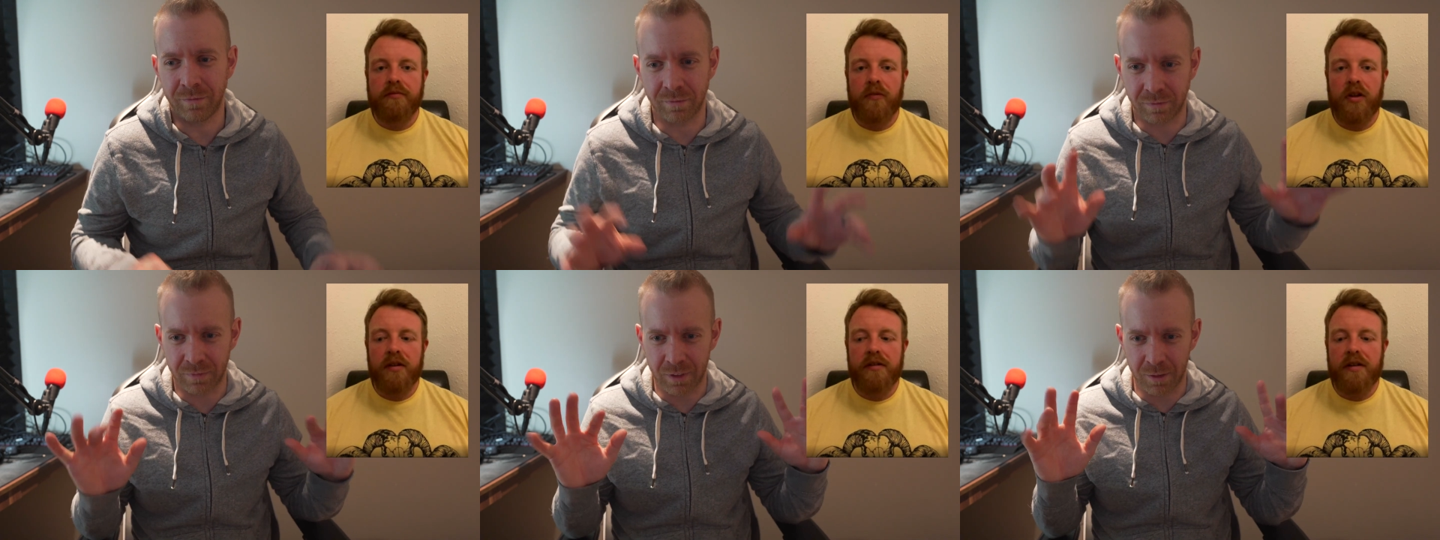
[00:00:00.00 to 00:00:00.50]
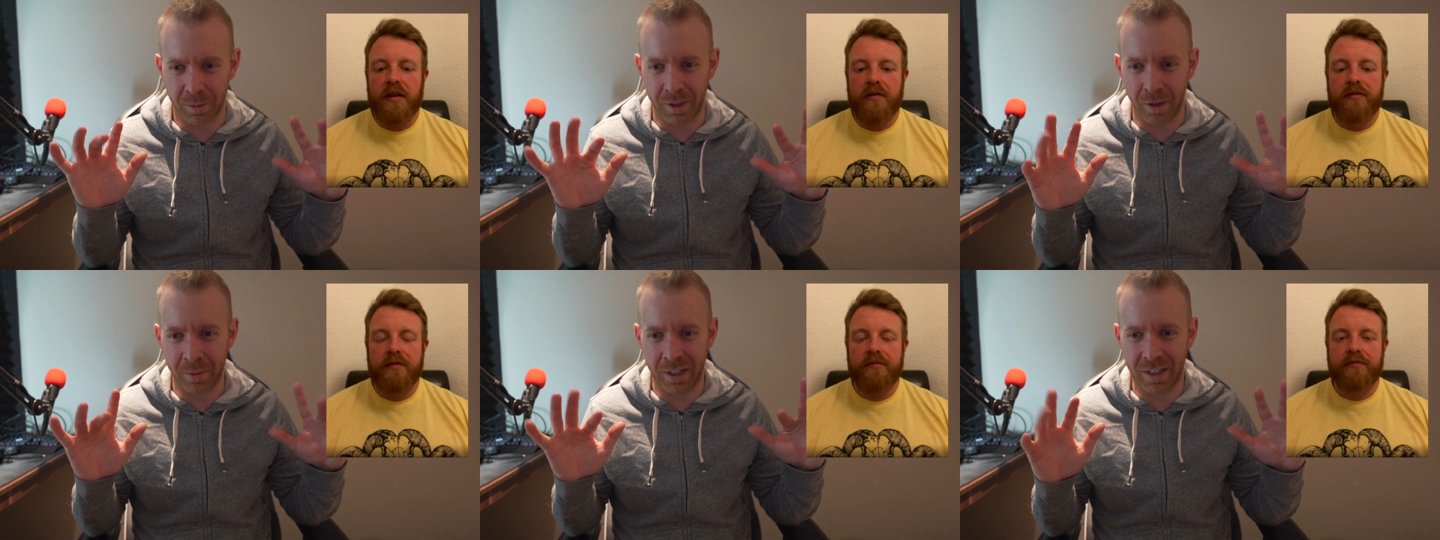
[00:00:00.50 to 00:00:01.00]
Speaker 1: Good I'm, I'm
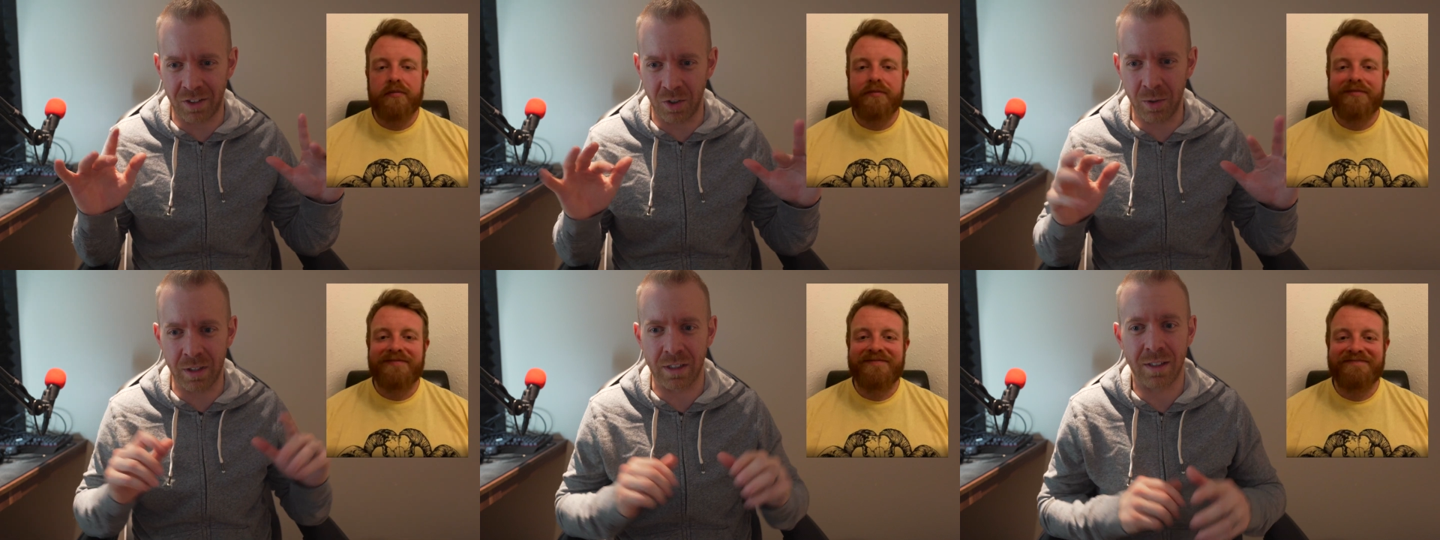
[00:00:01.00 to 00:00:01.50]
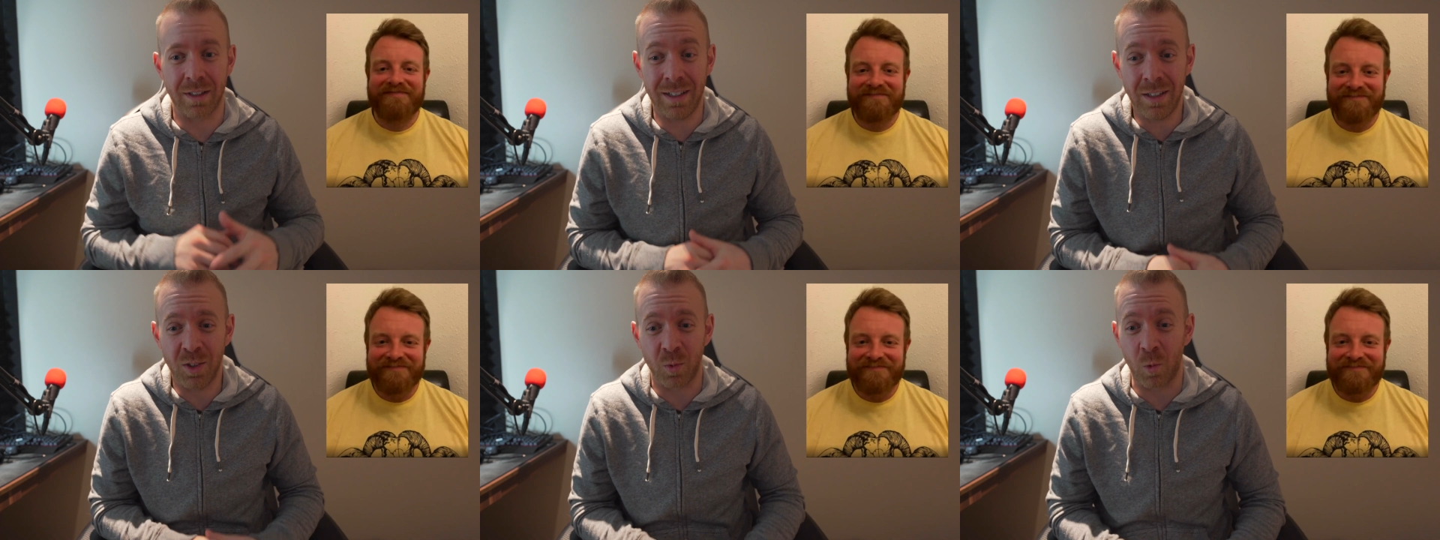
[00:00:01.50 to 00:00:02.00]
gonna get doing this.
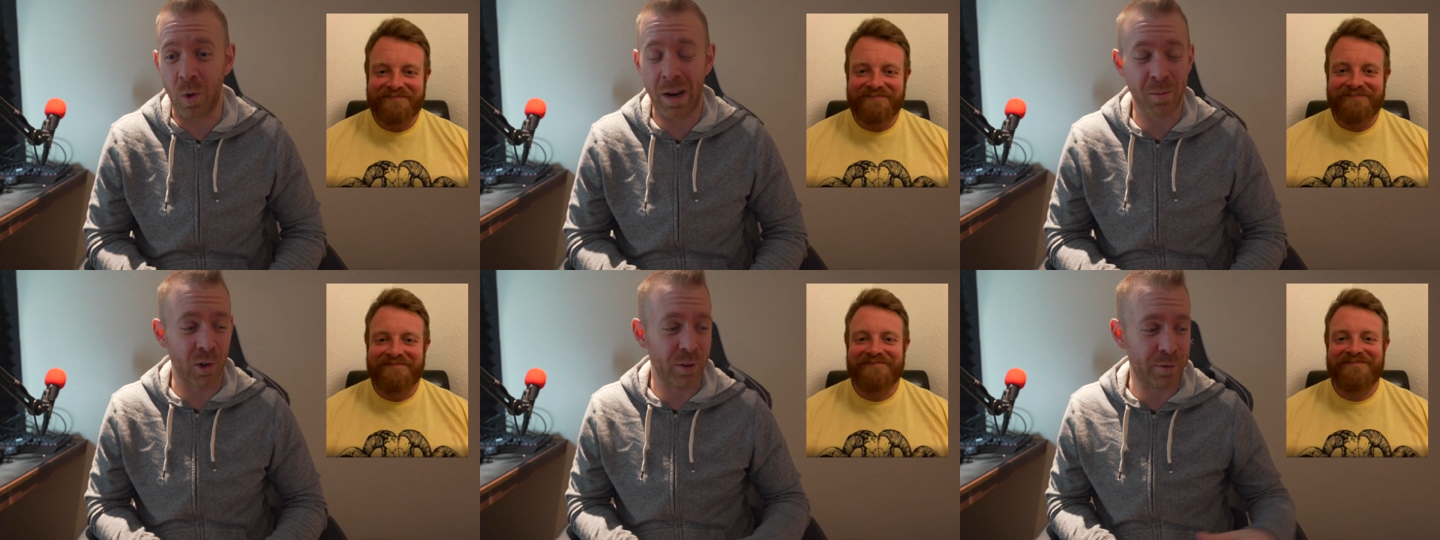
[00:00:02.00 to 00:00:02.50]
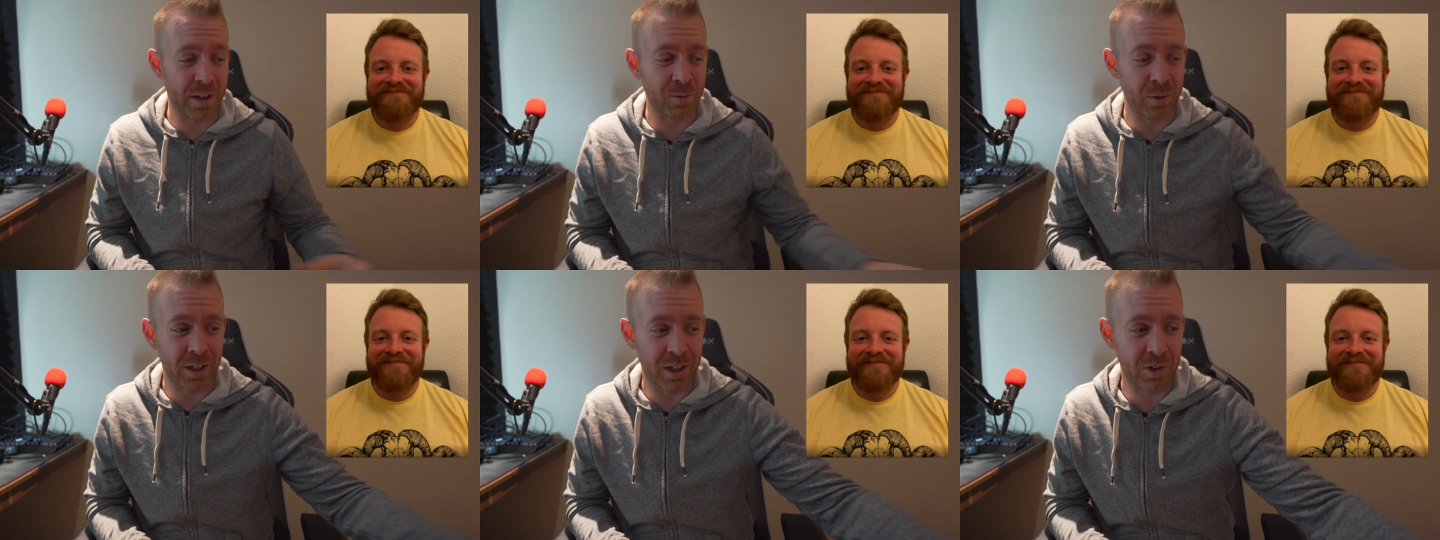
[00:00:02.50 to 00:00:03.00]
This is way more fun
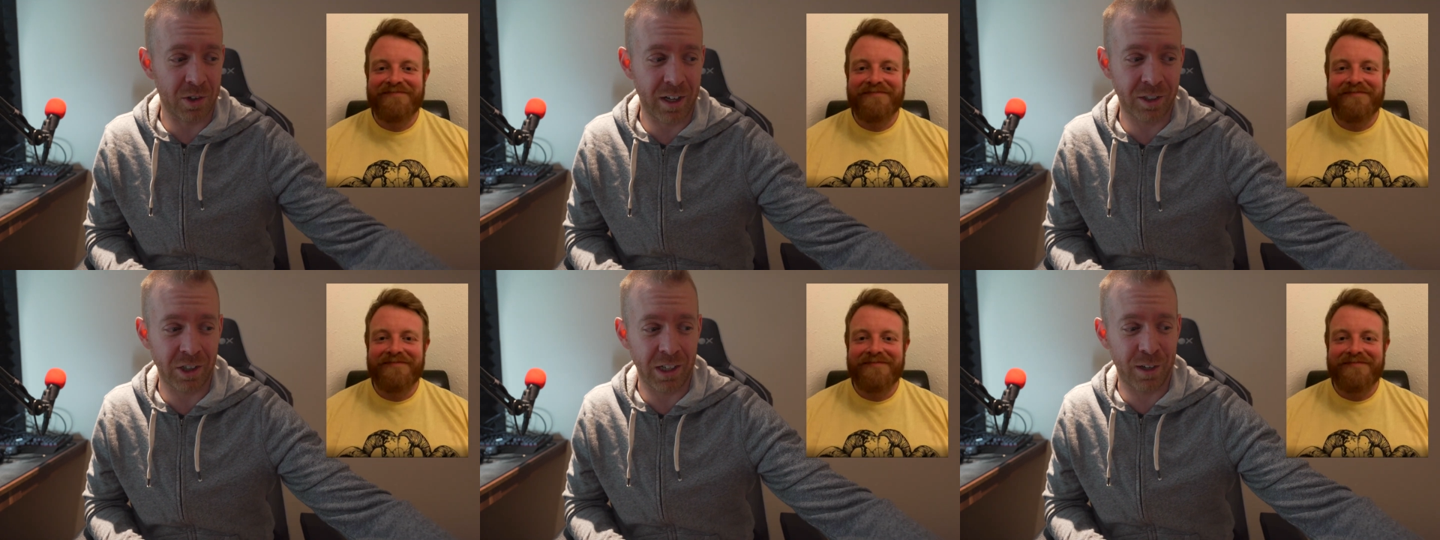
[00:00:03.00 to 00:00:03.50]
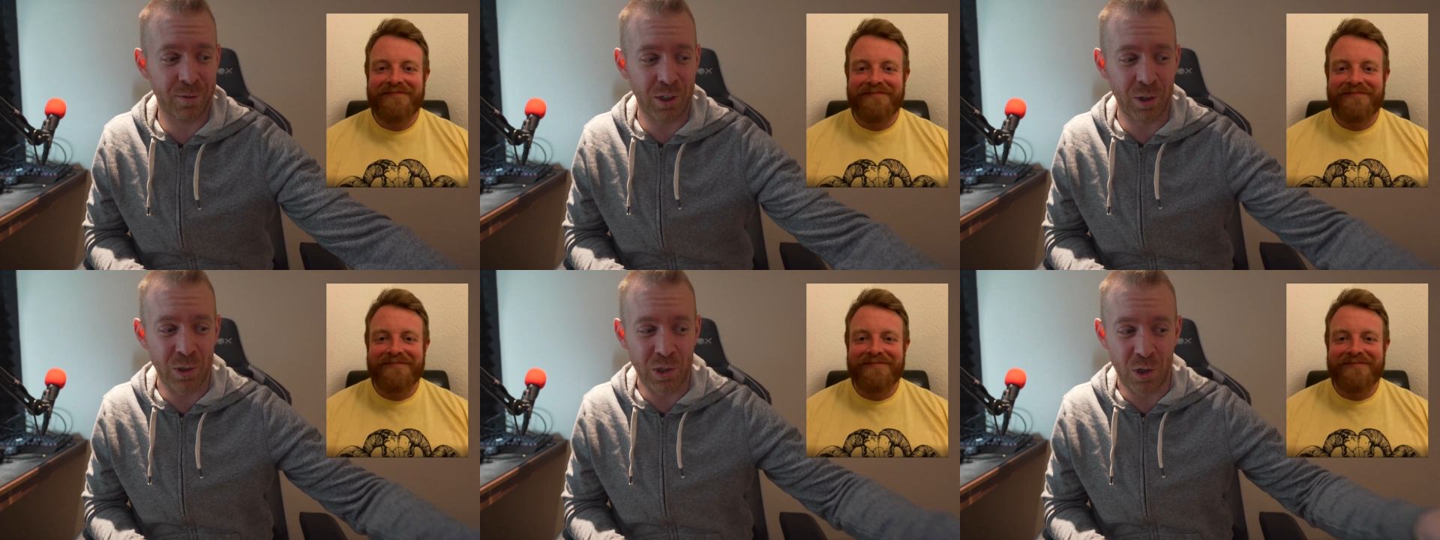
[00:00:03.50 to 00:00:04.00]
when I don't actually have to
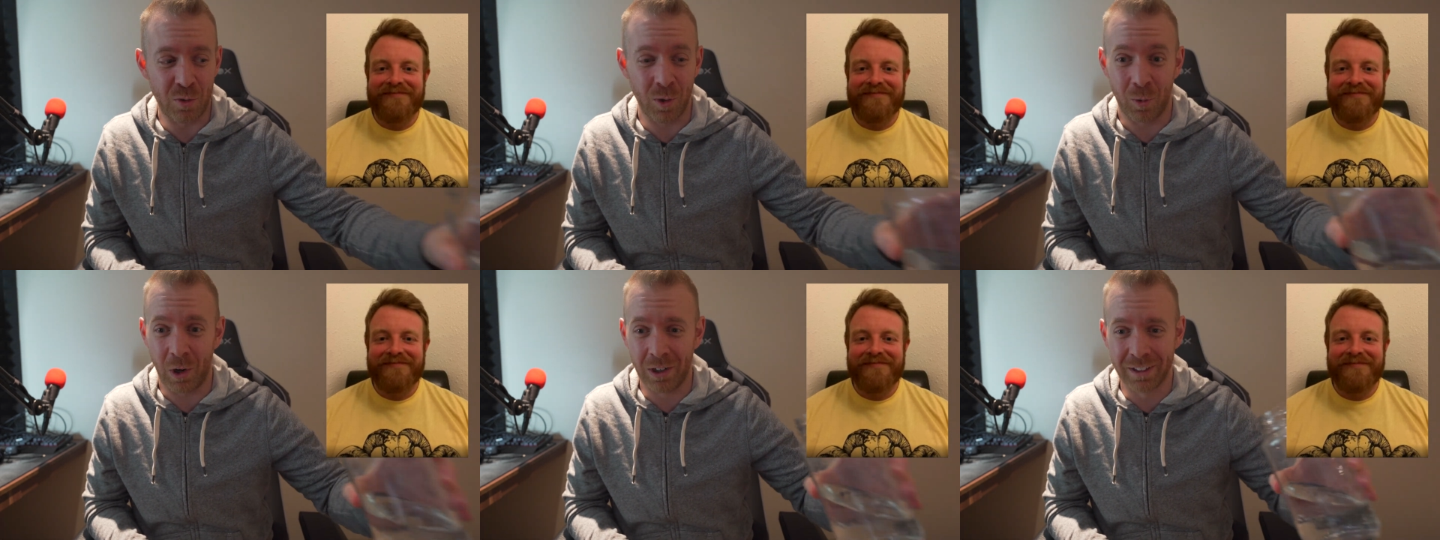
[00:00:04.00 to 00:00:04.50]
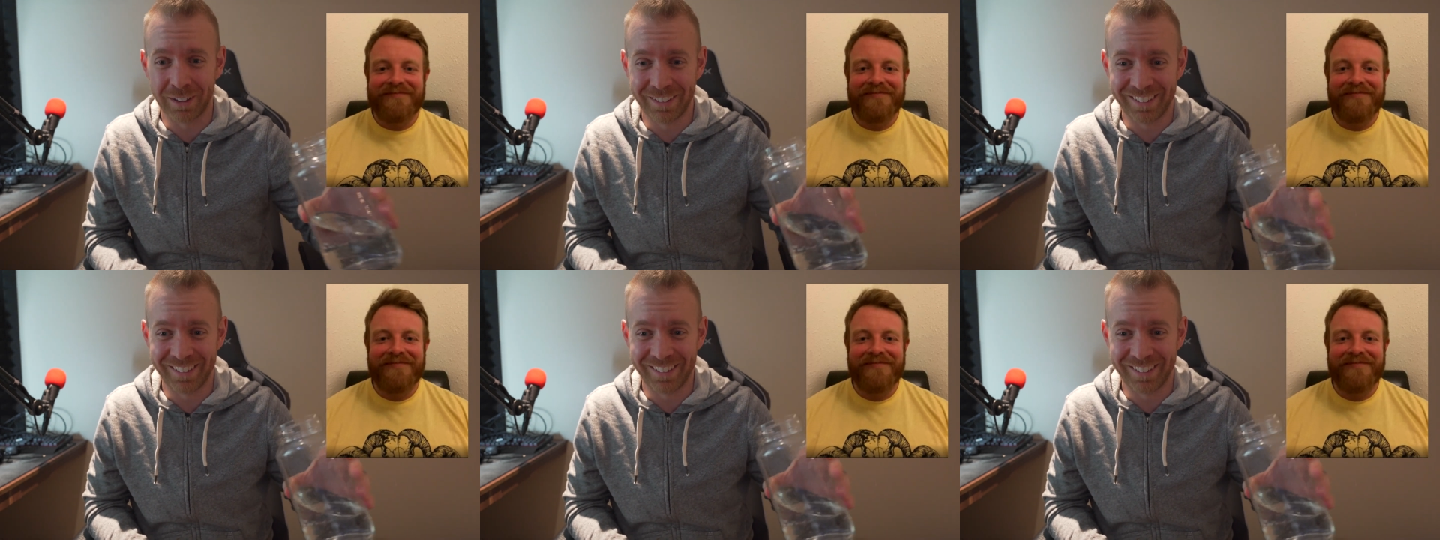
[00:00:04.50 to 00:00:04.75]
go and do the work.